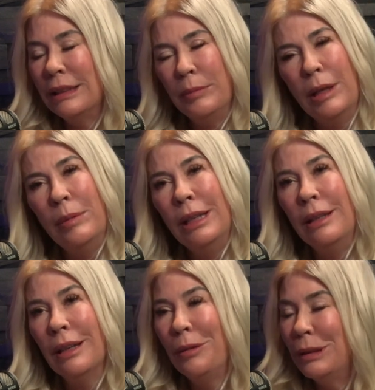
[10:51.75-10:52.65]
and
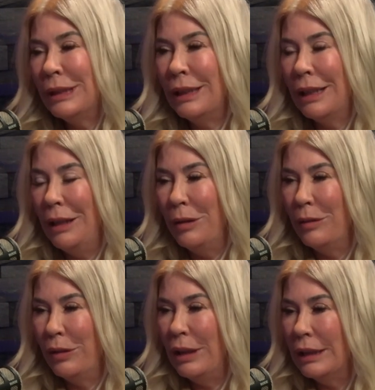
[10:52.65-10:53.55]
maybe I wasn't cut
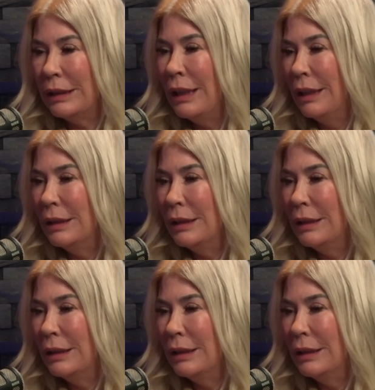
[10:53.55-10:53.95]
out for this.